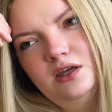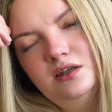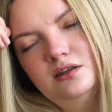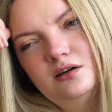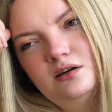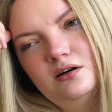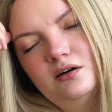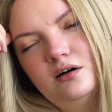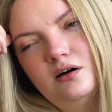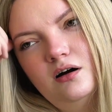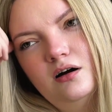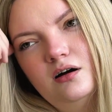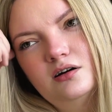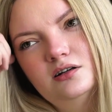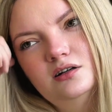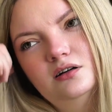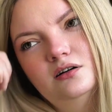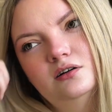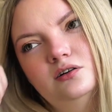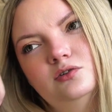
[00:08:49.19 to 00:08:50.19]
the
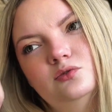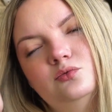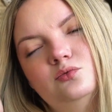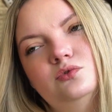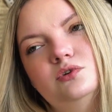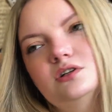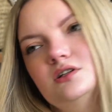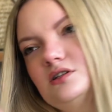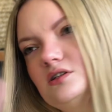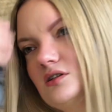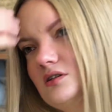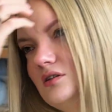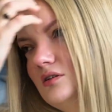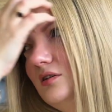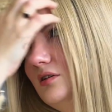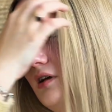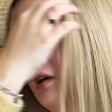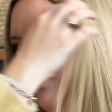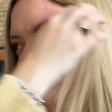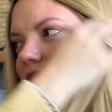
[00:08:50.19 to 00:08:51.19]
cardigan was
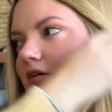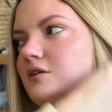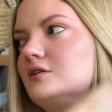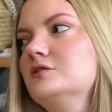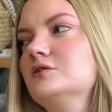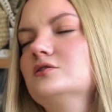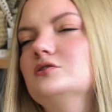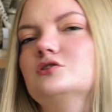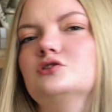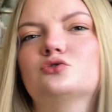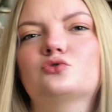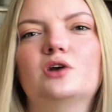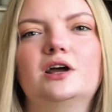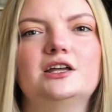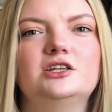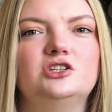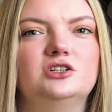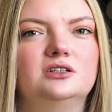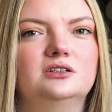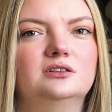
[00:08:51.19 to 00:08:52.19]
like
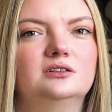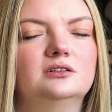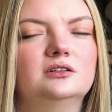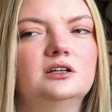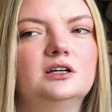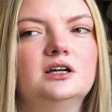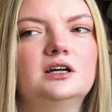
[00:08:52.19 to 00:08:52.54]
stretching,